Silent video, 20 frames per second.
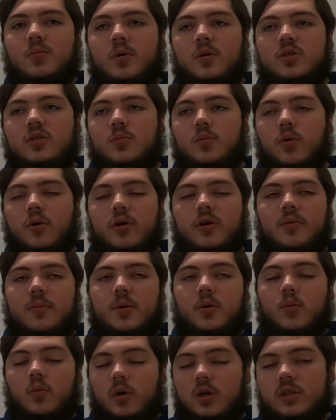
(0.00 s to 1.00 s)
most important to
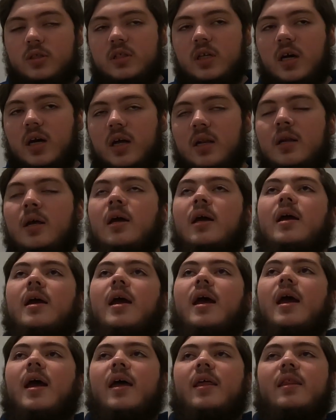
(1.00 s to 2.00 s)
be worked on,
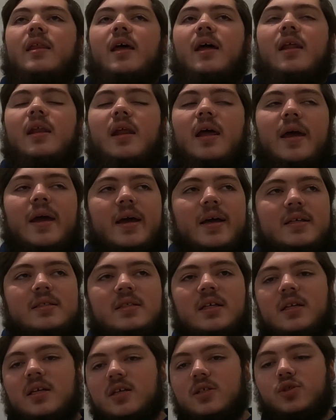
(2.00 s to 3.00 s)
and then
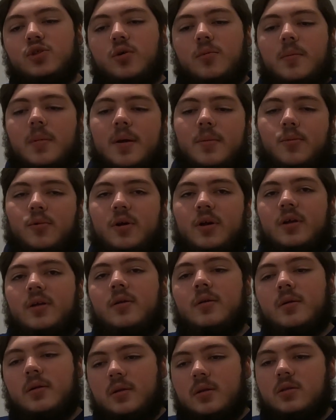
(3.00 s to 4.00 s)
has additional
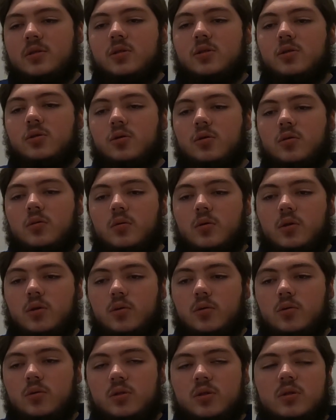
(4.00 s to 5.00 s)
memory to
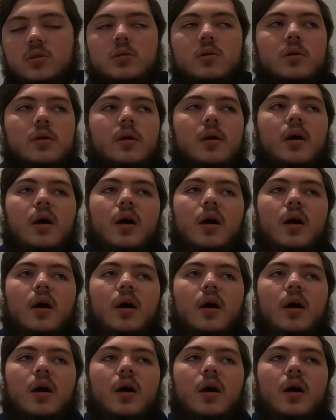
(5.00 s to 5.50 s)
use